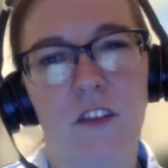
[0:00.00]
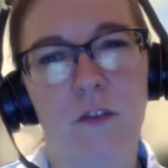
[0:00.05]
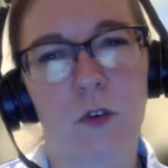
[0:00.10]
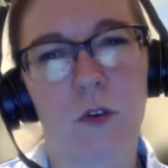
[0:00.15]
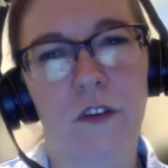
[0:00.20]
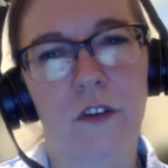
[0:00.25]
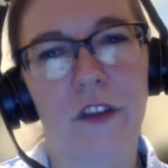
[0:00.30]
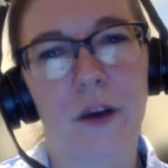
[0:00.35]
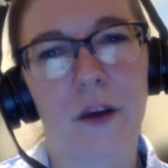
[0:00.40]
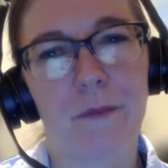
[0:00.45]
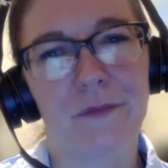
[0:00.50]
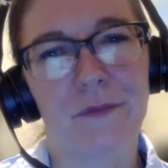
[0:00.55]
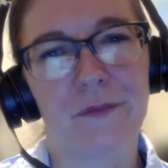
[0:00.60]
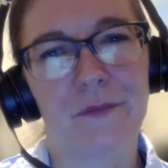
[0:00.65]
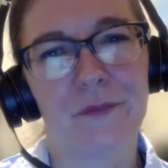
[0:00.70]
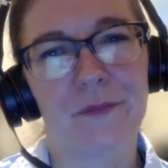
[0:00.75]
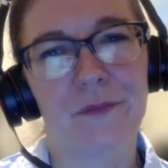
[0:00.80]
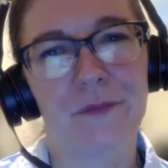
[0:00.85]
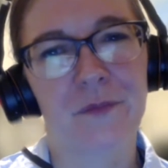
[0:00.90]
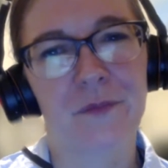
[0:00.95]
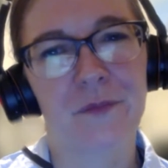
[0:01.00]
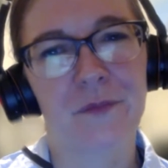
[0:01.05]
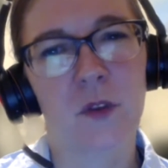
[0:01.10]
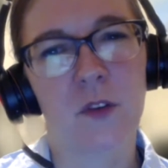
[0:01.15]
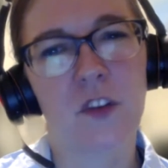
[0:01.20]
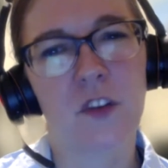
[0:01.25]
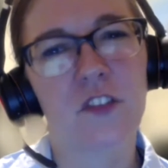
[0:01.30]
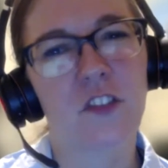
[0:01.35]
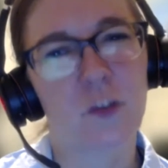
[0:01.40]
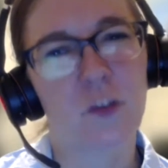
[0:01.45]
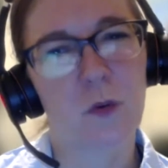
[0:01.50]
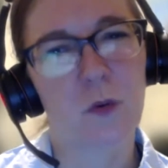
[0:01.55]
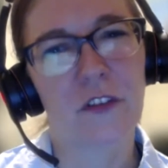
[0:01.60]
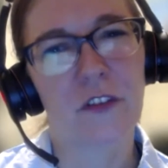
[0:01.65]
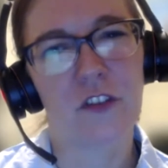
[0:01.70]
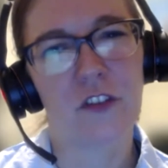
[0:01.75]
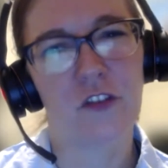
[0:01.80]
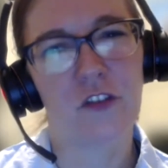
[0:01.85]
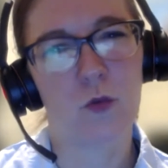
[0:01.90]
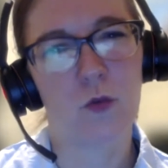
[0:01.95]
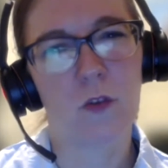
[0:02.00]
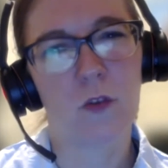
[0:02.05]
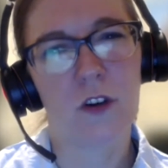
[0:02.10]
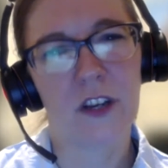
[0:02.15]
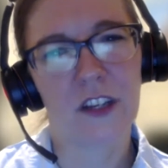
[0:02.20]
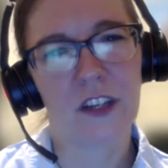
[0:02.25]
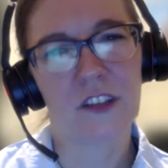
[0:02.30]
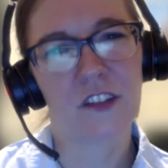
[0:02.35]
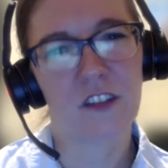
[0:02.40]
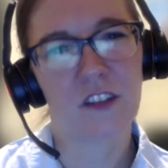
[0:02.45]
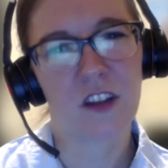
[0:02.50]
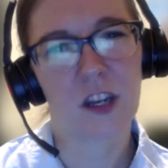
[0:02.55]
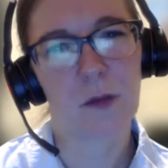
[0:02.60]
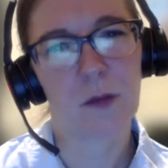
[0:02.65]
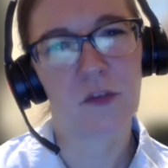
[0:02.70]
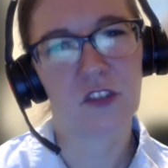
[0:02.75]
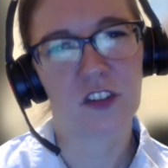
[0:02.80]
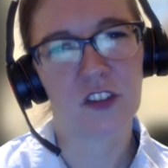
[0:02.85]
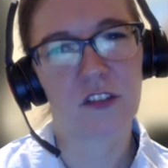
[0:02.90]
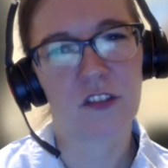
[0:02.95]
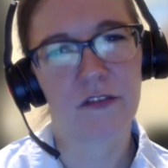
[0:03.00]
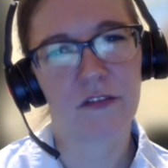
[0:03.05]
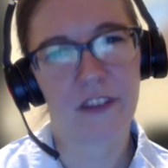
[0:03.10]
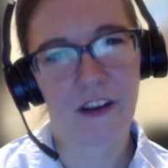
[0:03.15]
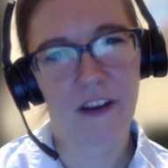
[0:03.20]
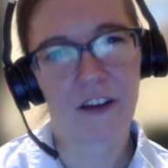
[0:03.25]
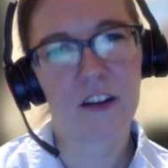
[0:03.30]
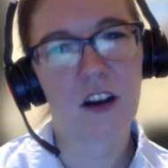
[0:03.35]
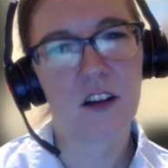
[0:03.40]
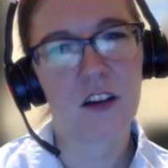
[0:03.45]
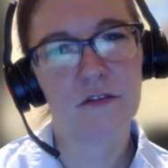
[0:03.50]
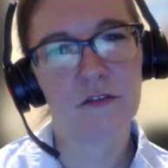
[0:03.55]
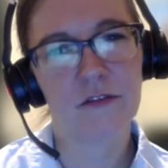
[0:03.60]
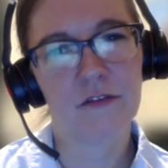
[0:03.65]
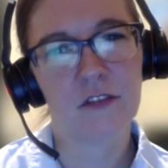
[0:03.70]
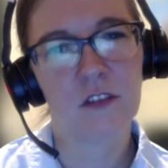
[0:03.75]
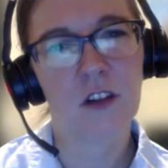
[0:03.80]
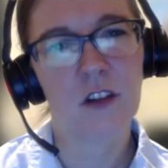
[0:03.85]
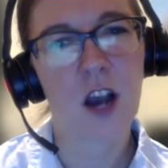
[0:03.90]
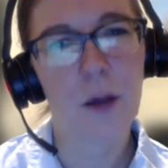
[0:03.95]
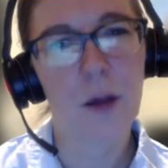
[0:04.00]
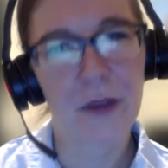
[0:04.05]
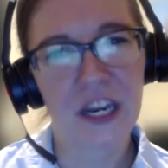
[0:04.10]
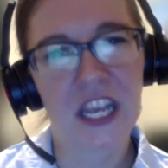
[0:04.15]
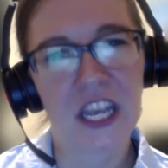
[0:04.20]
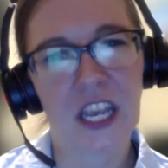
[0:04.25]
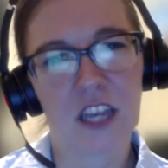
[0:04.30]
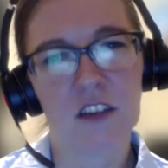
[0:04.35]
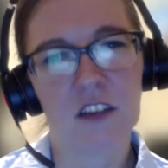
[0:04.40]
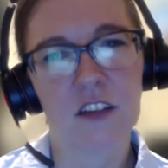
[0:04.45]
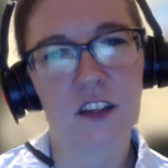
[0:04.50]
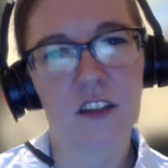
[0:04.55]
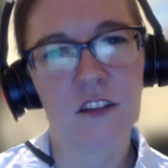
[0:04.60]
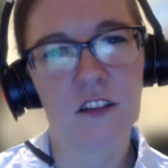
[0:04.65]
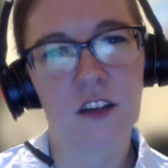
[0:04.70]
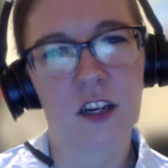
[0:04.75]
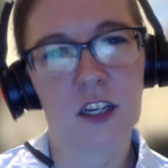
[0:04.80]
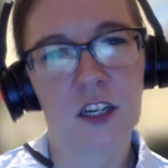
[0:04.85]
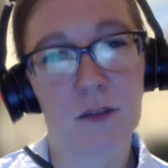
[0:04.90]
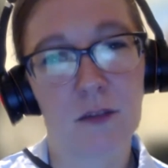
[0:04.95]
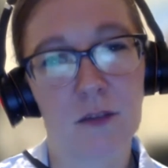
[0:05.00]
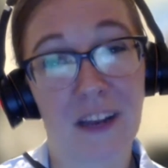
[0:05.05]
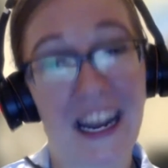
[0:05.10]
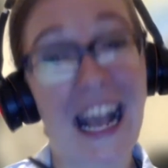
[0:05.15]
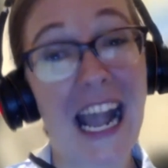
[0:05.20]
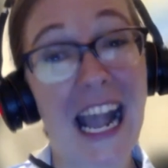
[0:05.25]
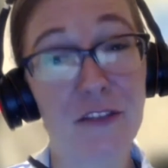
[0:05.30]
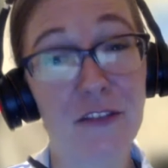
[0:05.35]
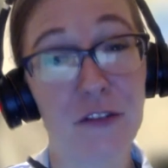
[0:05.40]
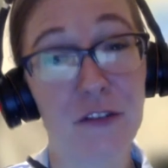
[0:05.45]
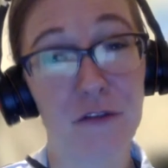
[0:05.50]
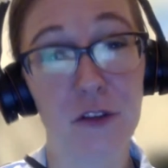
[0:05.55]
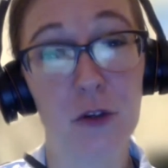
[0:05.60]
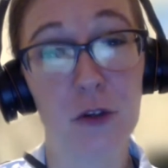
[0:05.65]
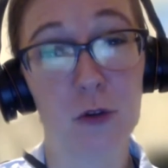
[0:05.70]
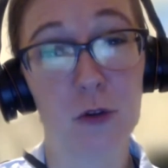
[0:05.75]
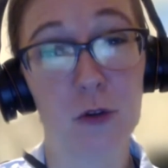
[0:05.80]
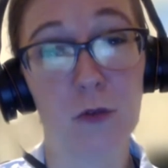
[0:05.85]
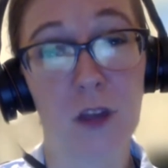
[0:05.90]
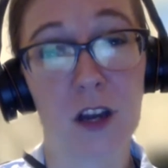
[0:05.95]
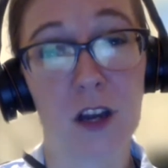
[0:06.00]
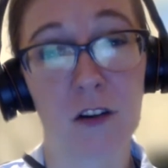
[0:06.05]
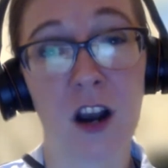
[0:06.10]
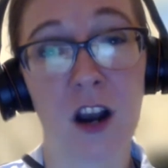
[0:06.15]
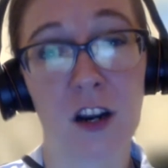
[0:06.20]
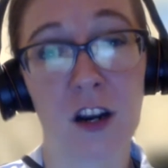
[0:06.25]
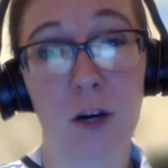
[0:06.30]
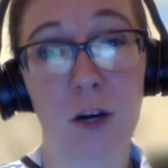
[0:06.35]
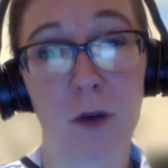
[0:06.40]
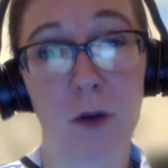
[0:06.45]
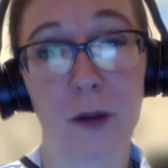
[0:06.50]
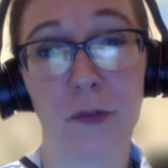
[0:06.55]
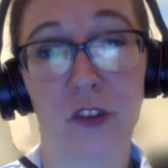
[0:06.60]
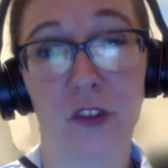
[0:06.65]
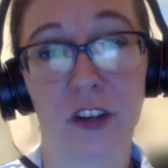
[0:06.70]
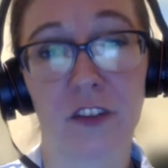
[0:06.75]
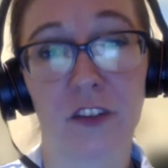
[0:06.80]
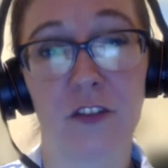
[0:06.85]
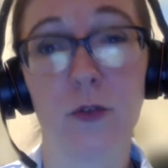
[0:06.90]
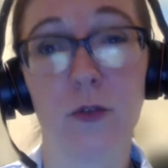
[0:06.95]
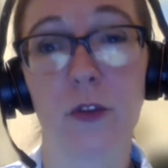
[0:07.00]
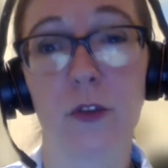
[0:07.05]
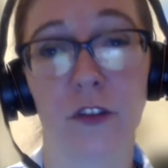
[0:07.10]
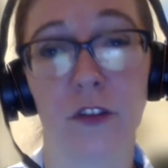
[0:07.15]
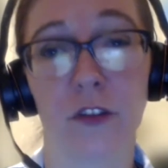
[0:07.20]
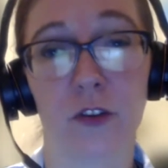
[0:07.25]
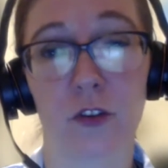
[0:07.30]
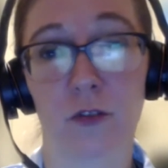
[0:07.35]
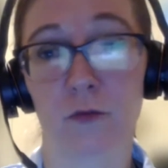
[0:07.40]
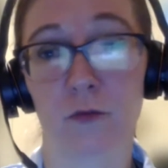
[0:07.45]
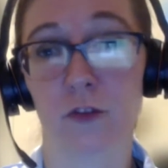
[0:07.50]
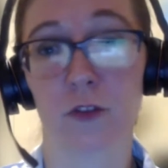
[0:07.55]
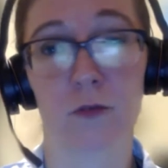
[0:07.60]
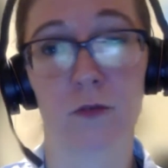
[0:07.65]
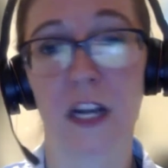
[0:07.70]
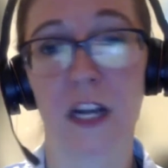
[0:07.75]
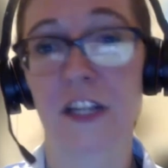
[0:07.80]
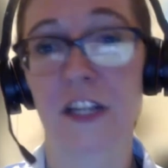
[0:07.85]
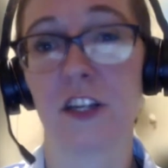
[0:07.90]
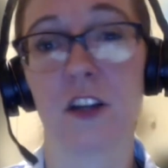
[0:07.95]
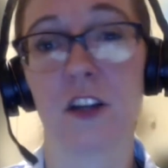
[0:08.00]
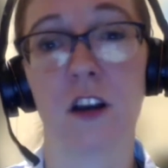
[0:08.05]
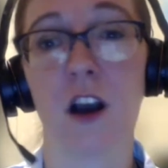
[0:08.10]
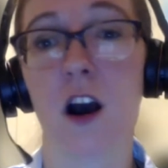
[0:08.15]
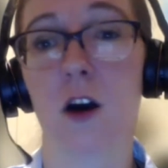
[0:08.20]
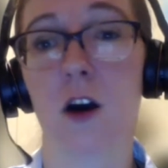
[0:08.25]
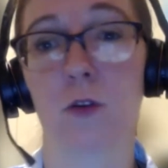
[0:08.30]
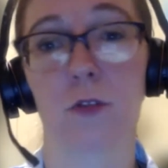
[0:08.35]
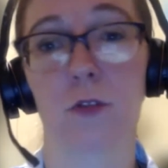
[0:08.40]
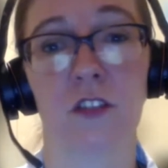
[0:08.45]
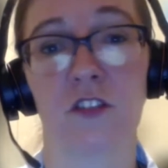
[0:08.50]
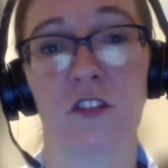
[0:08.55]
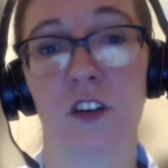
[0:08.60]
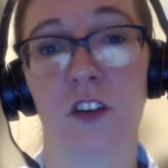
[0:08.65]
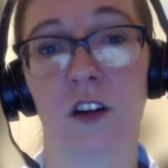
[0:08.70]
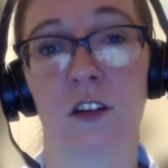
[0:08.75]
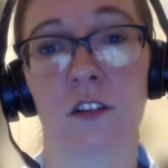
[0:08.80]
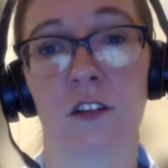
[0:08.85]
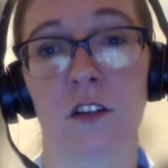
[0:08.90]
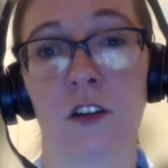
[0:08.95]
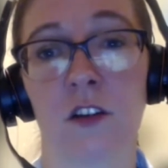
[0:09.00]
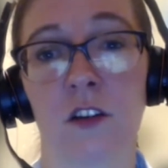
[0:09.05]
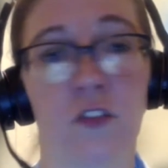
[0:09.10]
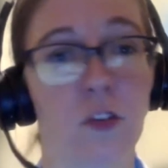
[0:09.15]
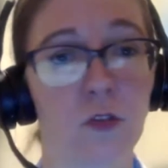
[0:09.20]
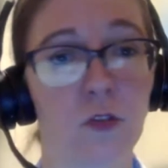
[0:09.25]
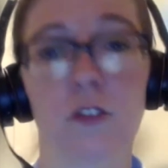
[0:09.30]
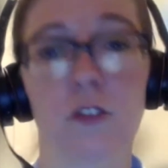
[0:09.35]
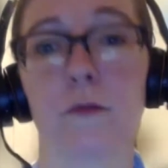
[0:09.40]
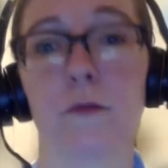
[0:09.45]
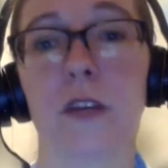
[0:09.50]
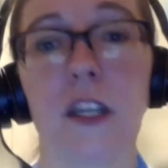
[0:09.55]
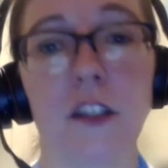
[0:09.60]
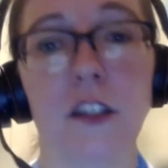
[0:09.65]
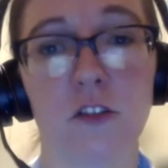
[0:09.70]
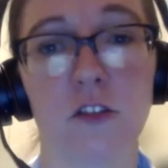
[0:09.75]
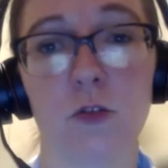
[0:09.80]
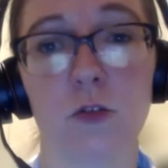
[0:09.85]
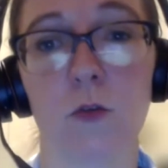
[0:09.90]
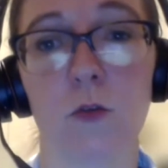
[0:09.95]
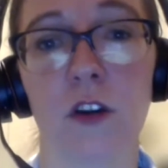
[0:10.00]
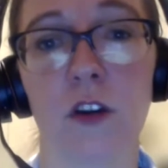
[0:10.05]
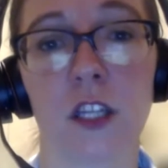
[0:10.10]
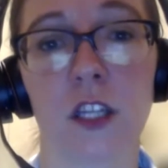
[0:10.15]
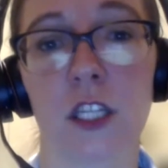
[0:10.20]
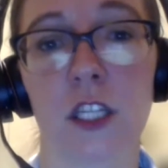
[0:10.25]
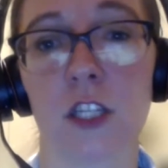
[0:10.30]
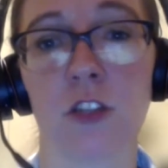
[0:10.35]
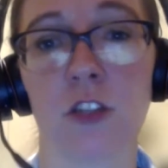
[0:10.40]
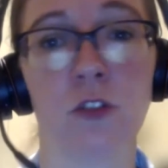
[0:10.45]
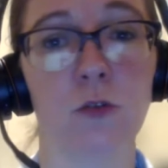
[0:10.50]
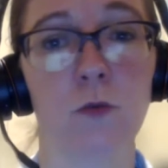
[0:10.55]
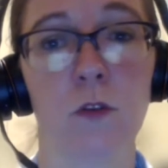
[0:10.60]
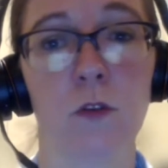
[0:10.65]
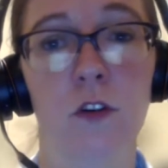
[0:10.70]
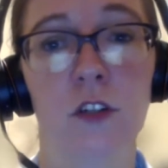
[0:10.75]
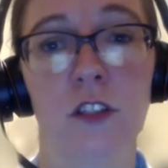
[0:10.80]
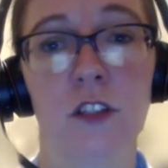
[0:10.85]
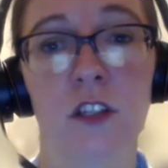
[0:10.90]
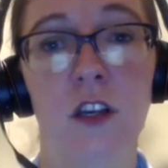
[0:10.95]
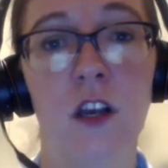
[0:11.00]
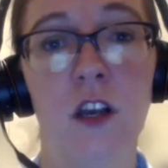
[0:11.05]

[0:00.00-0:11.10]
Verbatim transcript: for them. This is where these toolkits that I'm such a fan of come in handy, um, and I have a few that are on our website too. That they're they're ready to go. These are a social media toolkit that you would